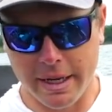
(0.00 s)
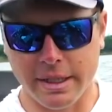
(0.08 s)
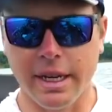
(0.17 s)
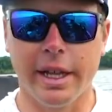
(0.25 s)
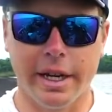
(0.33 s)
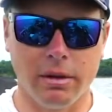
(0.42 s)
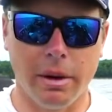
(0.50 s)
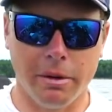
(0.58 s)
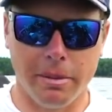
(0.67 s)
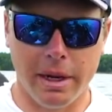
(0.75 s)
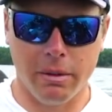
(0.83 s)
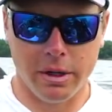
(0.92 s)
It's not like a rubber
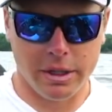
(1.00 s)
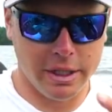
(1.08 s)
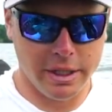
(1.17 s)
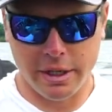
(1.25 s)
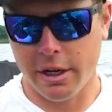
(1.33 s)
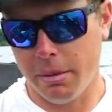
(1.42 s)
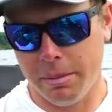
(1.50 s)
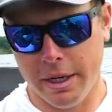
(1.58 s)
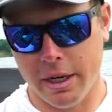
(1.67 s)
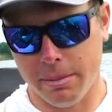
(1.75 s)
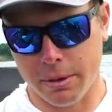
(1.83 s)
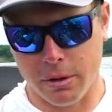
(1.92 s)
bait where it's going to get all beat
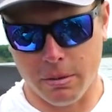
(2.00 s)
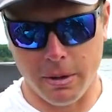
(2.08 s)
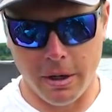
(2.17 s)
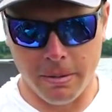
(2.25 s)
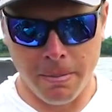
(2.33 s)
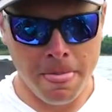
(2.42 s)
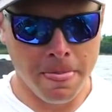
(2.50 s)
up, tore apart.